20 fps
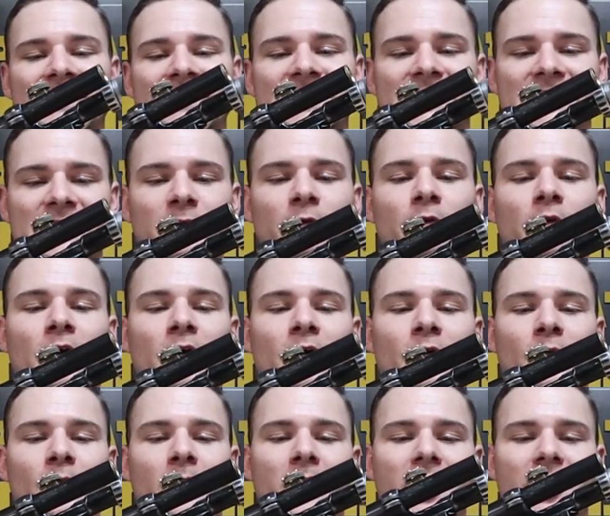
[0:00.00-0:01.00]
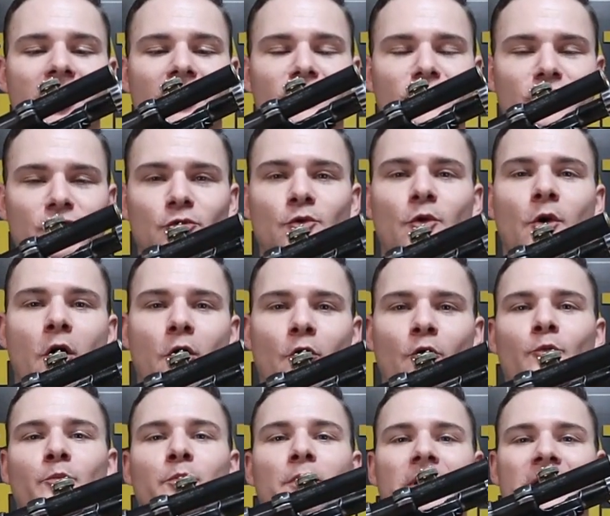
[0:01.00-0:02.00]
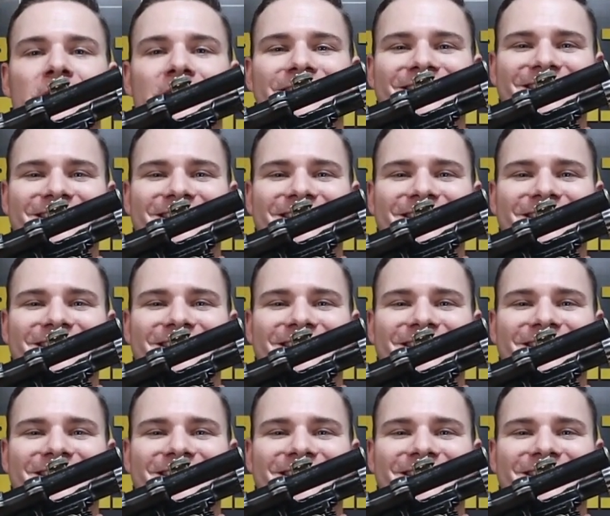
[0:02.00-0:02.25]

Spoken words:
Hero A New Hope